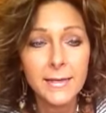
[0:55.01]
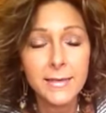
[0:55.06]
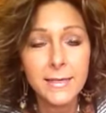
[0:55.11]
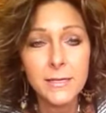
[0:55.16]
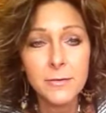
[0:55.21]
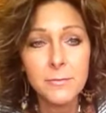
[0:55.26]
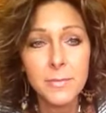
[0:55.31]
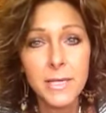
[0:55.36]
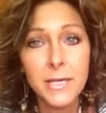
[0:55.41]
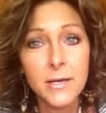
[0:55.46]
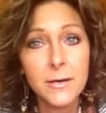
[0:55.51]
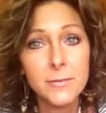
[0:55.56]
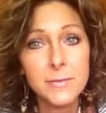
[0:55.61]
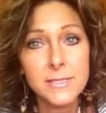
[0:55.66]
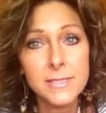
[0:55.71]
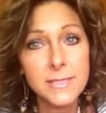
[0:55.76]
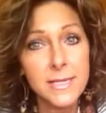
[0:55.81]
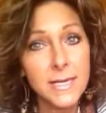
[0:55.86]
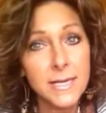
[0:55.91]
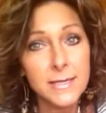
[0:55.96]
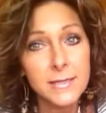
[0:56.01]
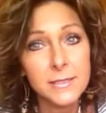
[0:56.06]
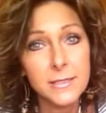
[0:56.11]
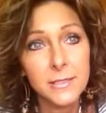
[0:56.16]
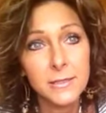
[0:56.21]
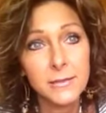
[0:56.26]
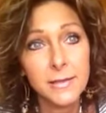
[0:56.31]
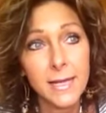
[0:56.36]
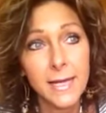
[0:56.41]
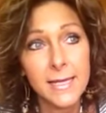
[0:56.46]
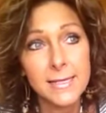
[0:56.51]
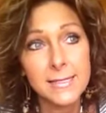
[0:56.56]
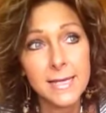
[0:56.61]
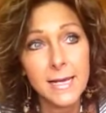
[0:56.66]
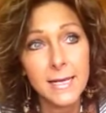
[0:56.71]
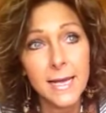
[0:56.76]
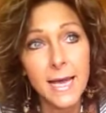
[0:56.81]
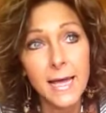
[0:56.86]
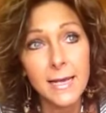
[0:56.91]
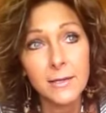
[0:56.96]
didn't become sick till as
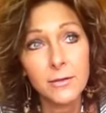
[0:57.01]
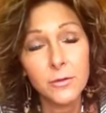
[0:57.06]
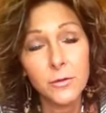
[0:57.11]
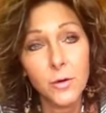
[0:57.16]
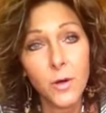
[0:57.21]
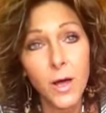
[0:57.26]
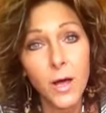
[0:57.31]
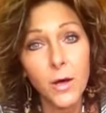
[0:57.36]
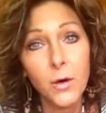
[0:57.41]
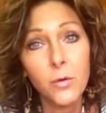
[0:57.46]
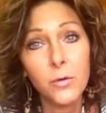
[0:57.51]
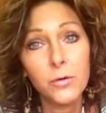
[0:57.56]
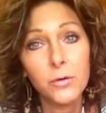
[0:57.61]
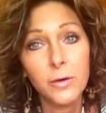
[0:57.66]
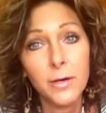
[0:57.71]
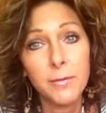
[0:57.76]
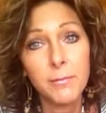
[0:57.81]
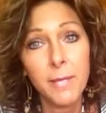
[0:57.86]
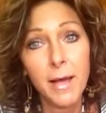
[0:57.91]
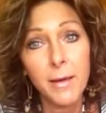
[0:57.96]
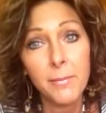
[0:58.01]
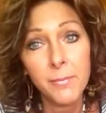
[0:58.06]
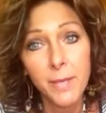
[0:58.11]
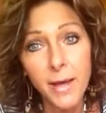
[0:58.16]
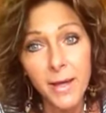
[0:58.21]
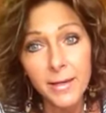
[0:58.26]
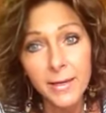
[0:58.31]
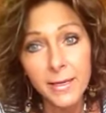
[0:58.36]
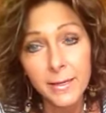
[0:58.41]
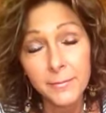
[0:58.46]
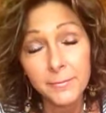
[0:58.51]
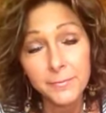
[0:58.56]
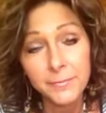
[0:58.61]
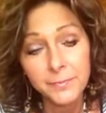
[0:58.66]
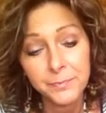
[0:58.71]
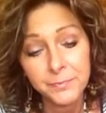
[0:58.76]
I got a little older and my body